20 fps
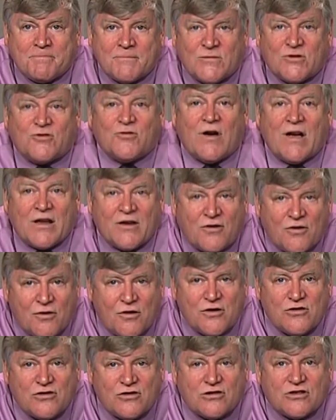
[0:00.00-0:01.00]
So I
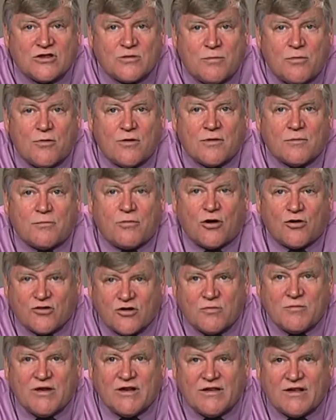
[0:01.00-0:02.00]
encourage you to support Berks
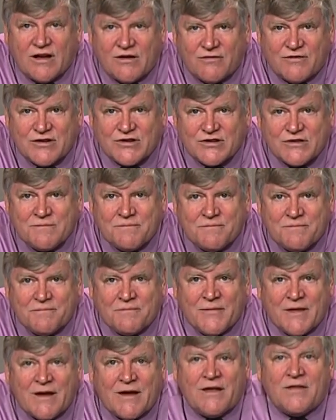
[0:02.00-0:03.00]
Community Television.
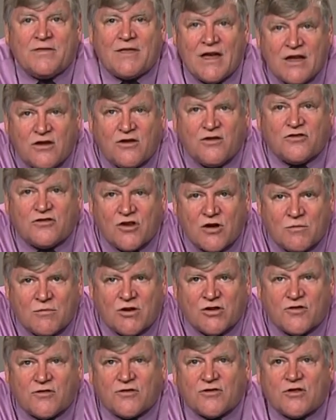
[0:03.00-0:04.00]
Thank you so
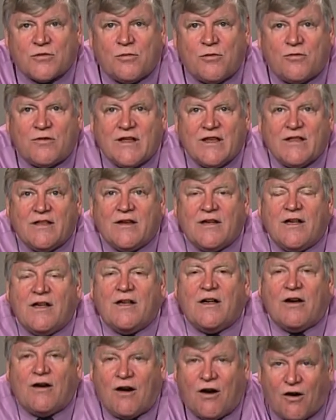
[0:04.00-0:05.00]
much for supporting
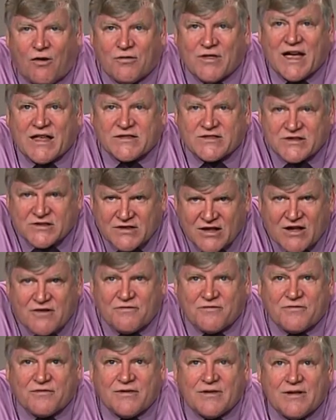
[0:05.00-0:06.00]
all that
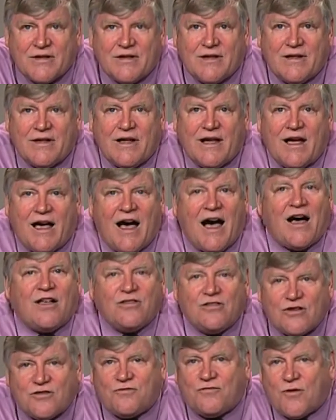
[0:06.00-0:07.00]
stuff. I
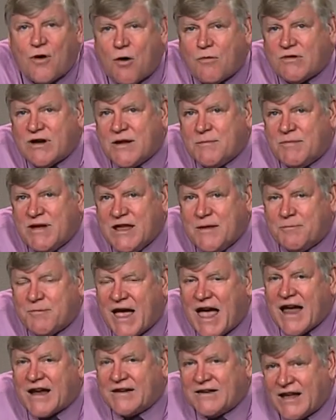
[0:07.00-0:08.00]
look forward to being
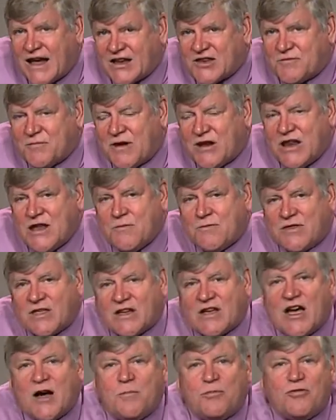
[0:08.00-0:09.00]
back next Monday with a
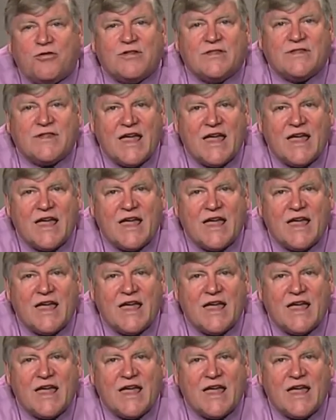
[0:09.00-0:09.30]
couple of